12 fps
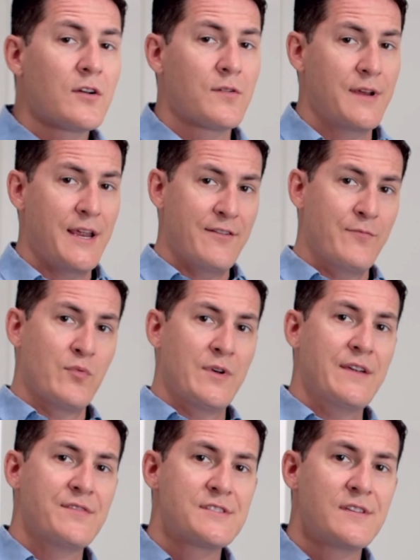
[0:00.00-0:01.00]
creative
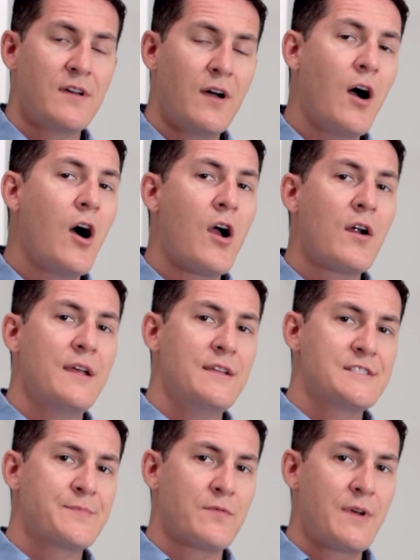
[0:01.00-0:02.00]
briefs are
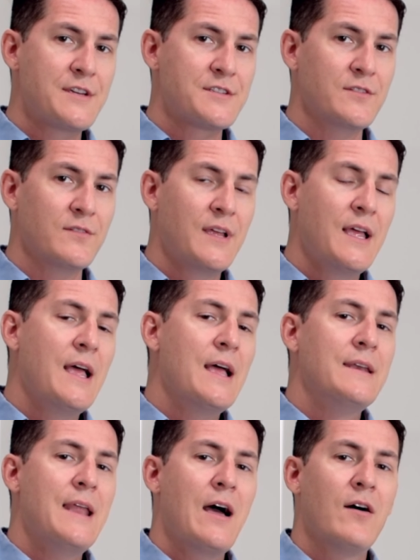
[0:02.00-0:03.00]
inspirational.
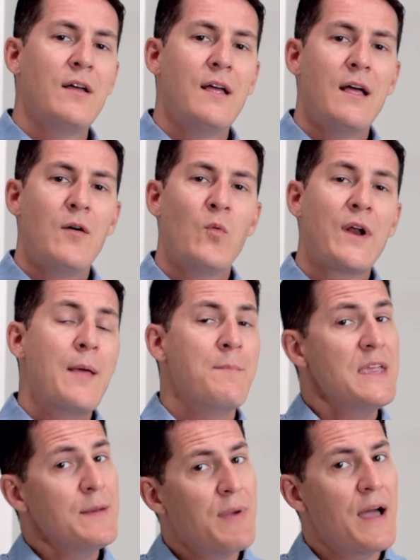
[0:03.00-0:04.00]
Now, what I
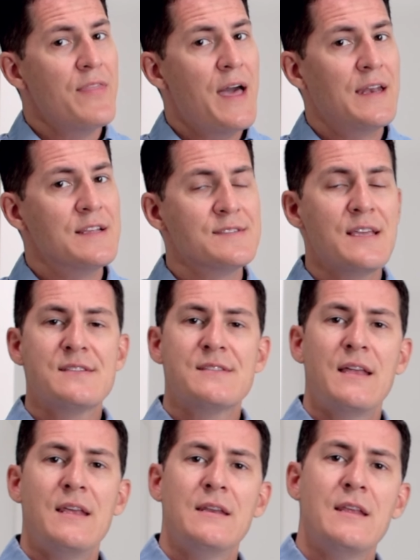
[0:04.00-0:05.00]
mean by that is they
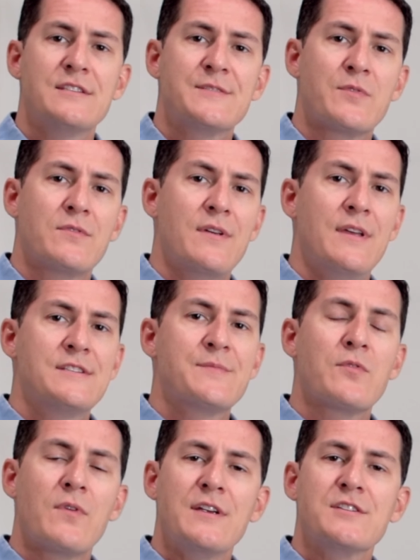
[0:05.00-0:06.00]
set an
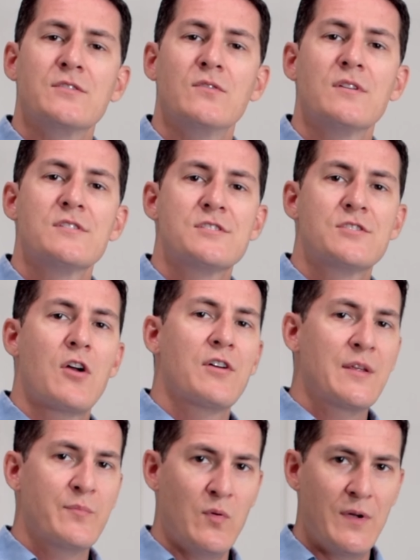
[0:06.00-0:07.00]
inspirational
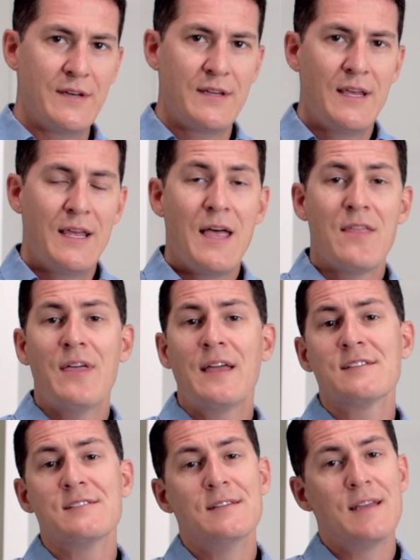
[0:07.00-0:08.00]
starting point. That
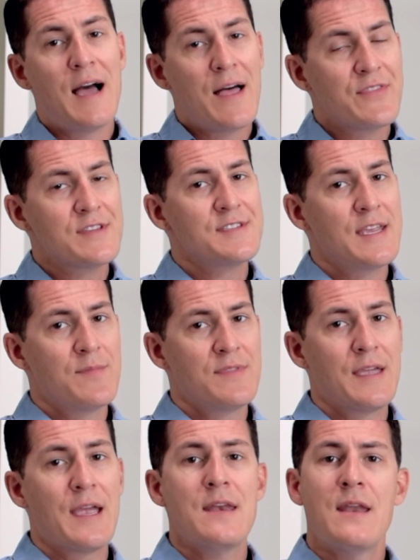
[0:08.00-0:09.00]
is not the same
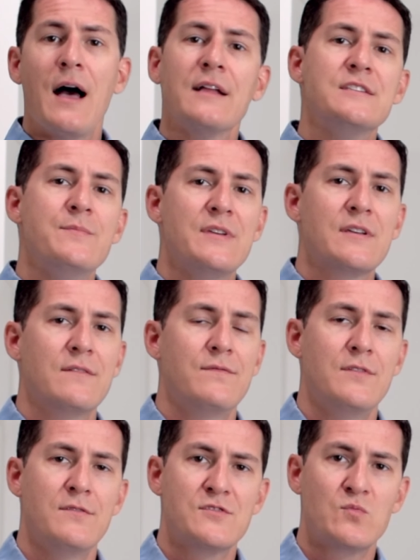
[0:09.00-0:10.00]
thing and not to be
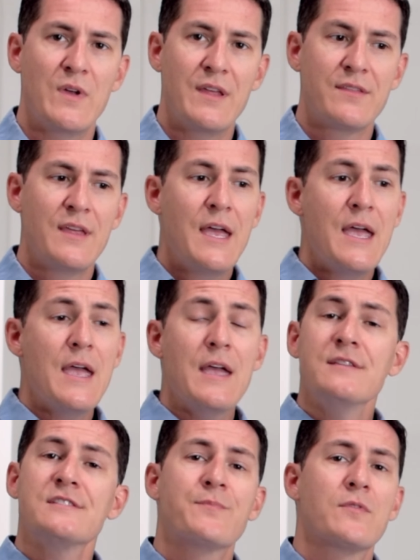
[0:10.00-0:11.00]
confused with
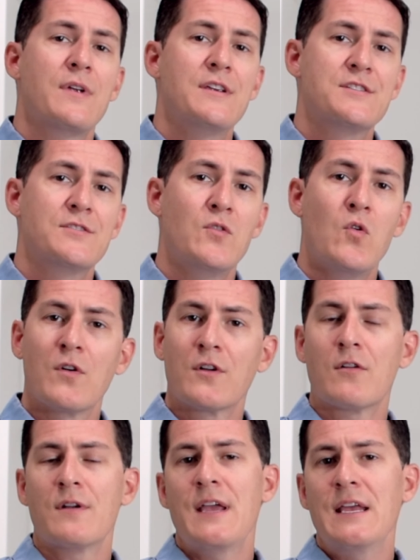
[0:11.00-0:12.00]
inspirational or
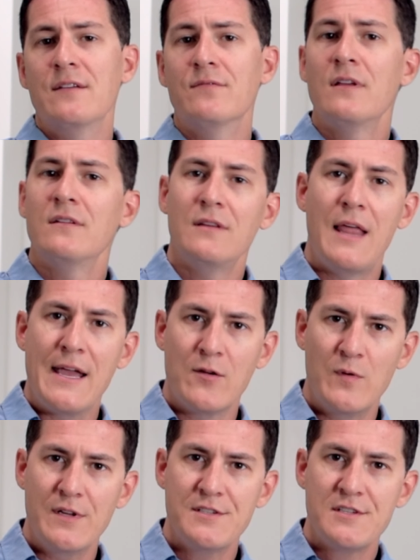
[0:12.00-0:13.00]
creative
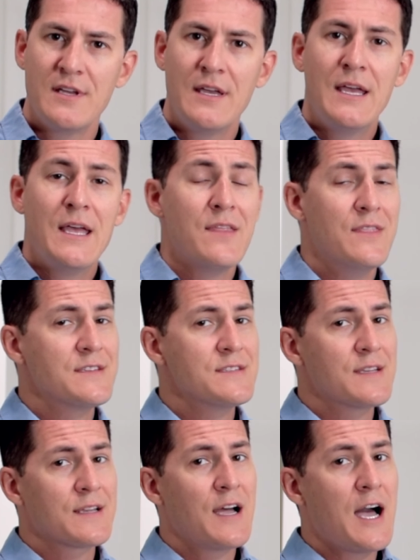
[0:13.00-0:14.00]
language. This
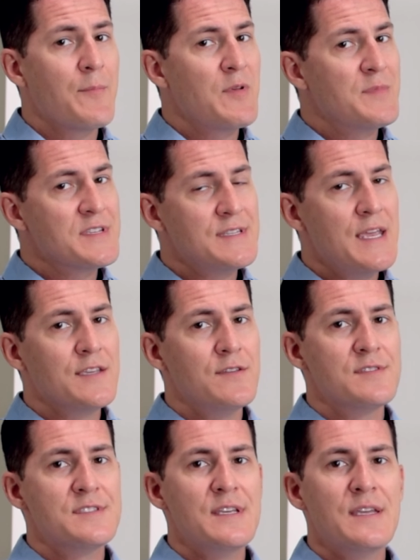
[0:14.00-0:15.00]
is a common mistake
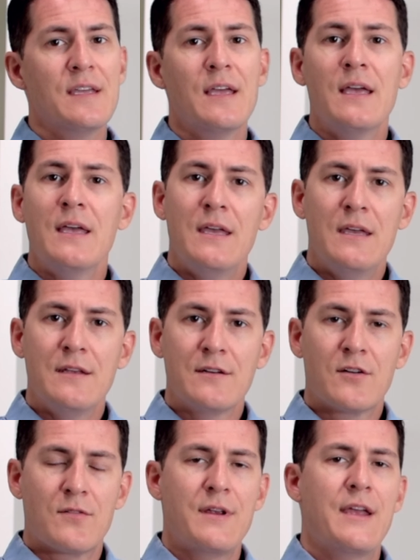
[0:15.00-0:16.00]
you see in
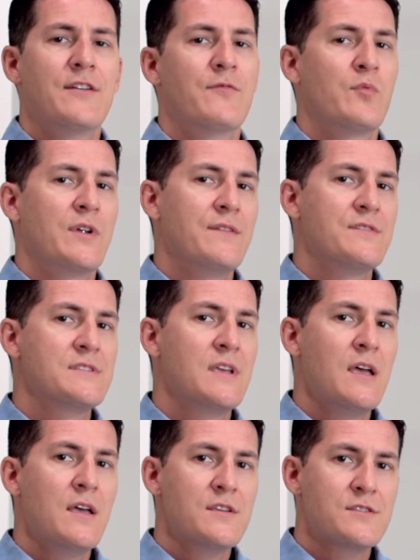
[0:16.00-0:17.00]
creative briefs.
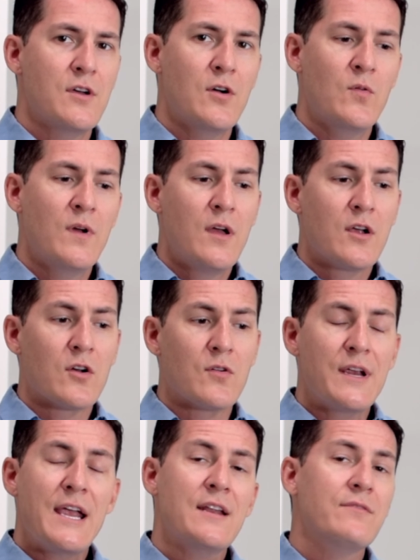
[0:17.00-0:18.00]
So
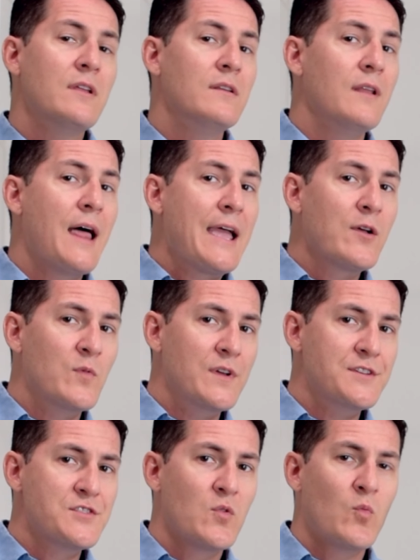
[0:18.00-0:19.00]
creative
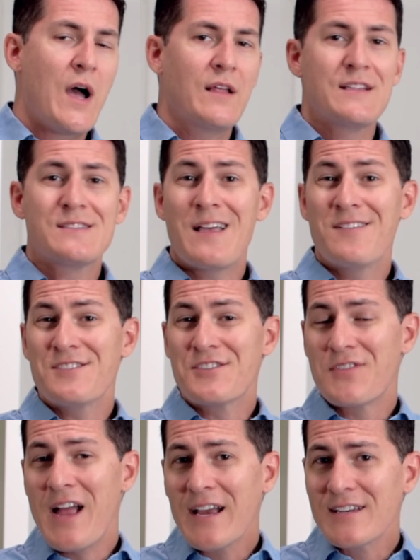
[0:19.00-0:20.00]
language, while it sounds
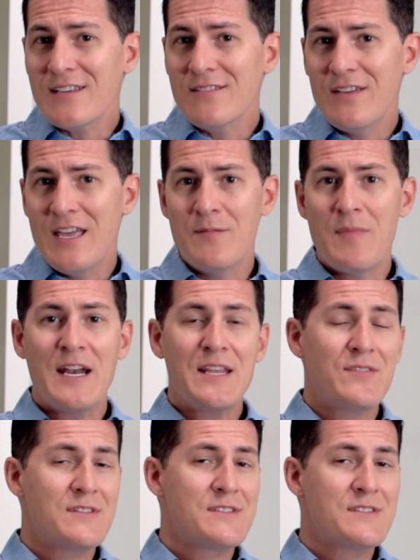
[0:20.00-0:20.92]
attractive, it might even